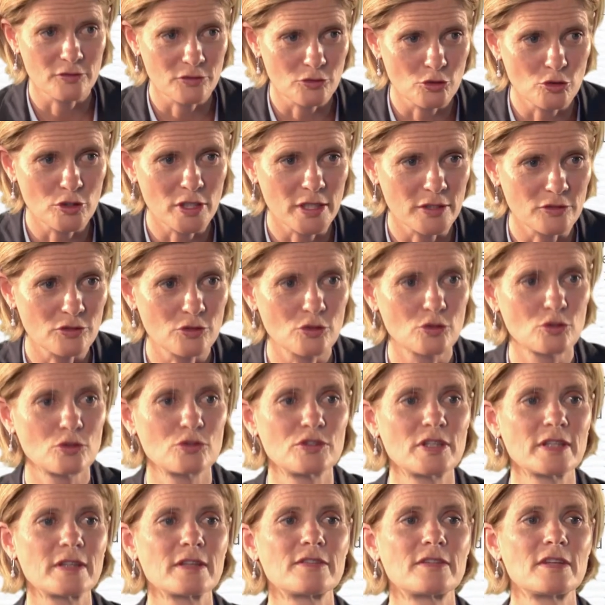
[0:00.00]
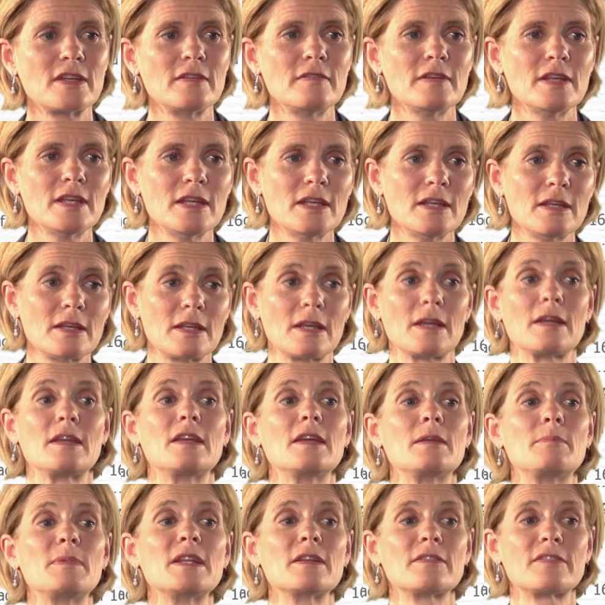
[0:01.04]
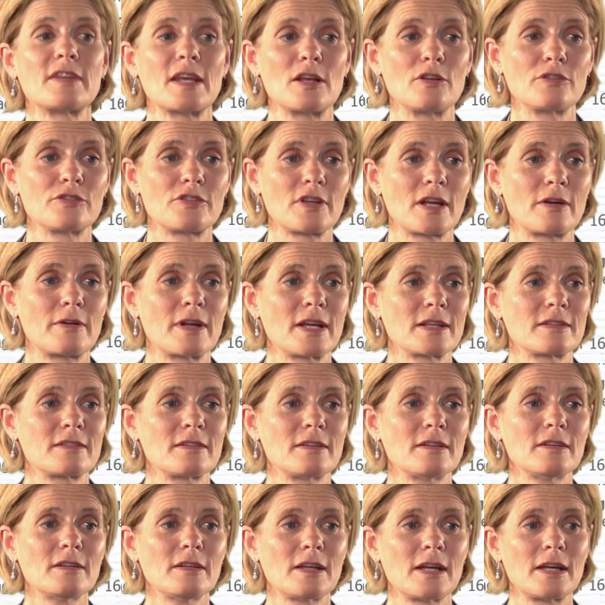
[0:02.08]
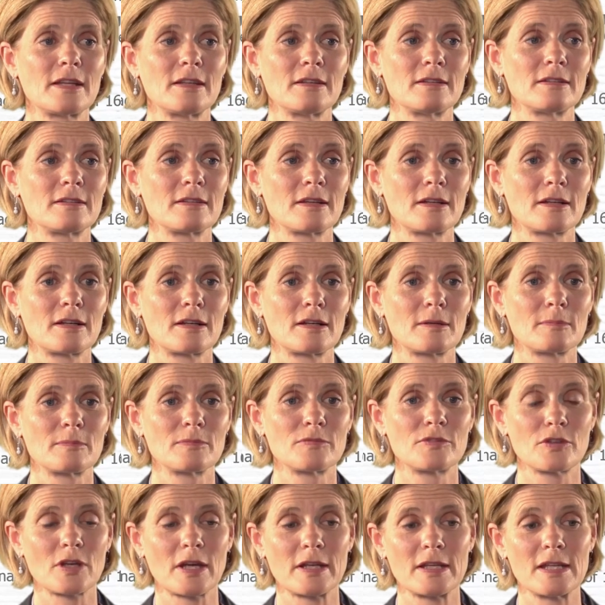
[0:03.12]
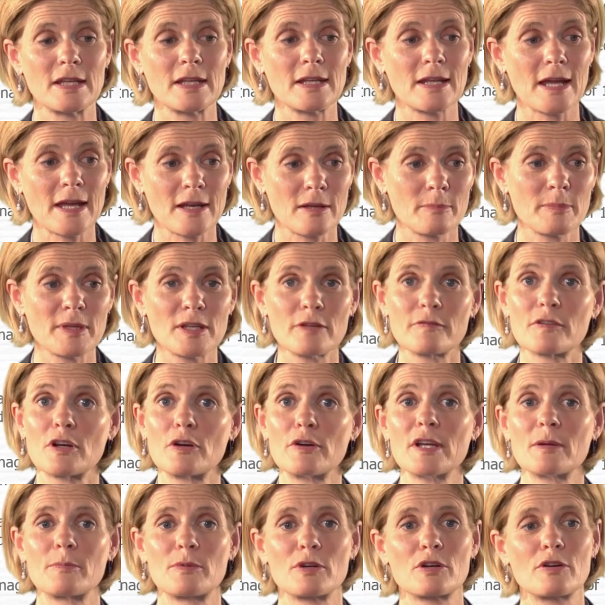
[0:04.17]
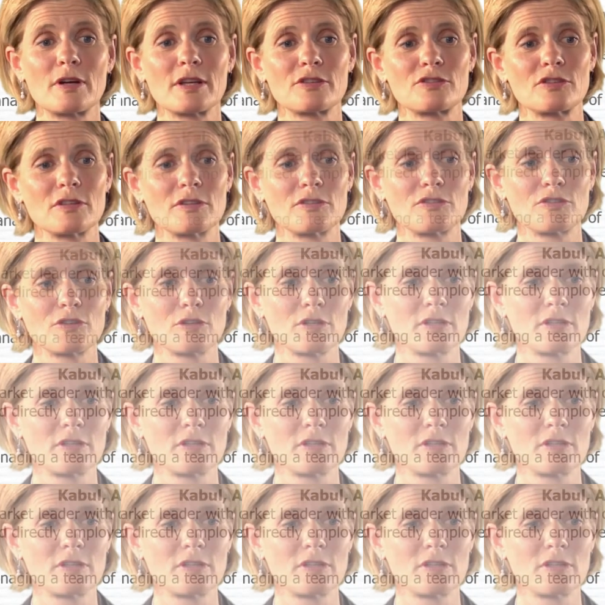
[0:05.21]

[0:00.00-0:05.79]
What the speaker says: student who did the CV, he had been a sales director, and he'd had a bit of career progression. So